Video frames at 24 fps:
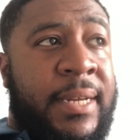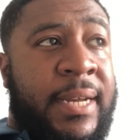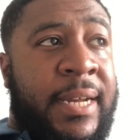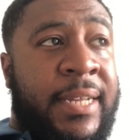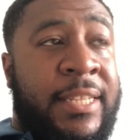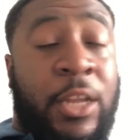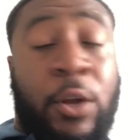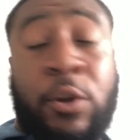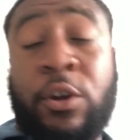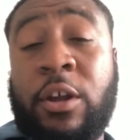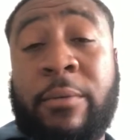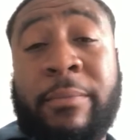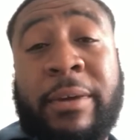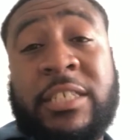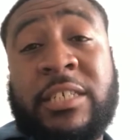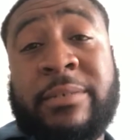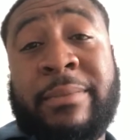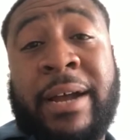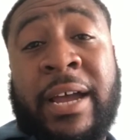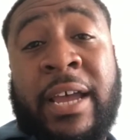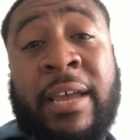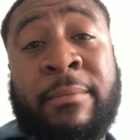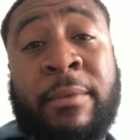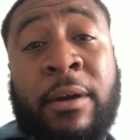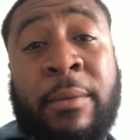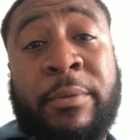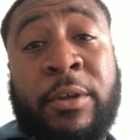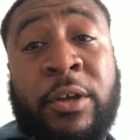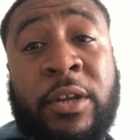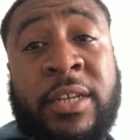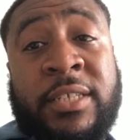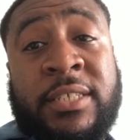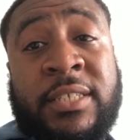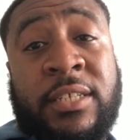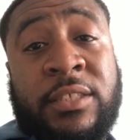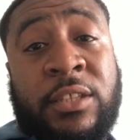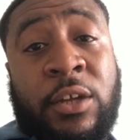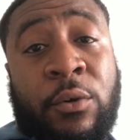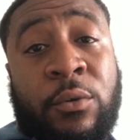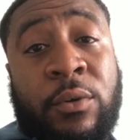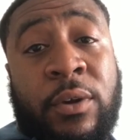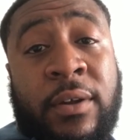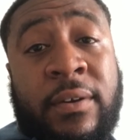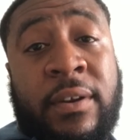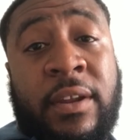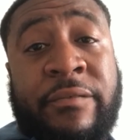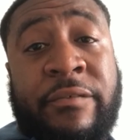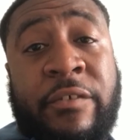I don't know much about him, I'll be honest.
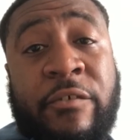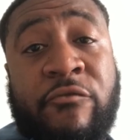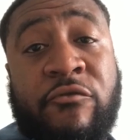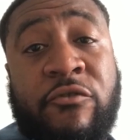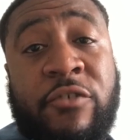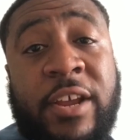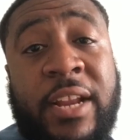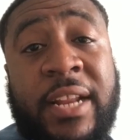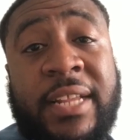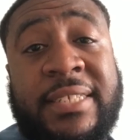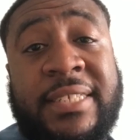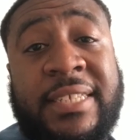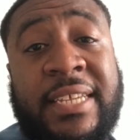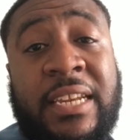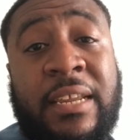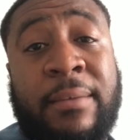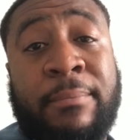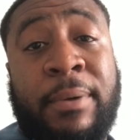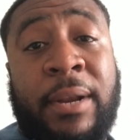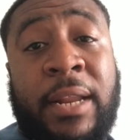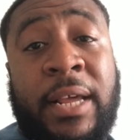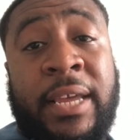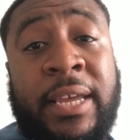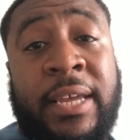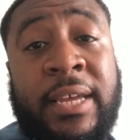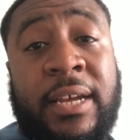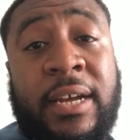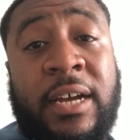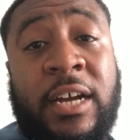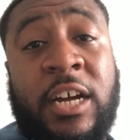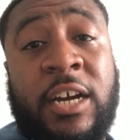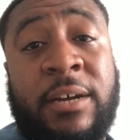I've never really seen him play.